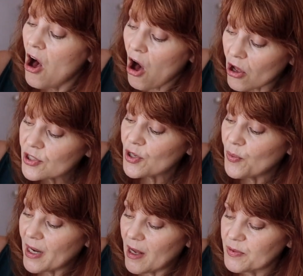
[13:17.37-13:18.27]
Also,
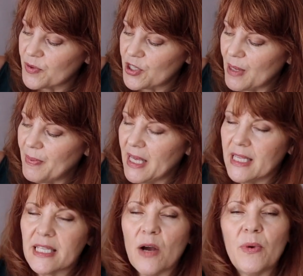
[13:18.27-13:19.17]
what helps with shaping
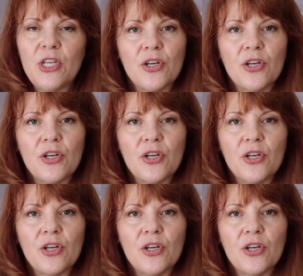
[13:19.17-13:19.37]
is that when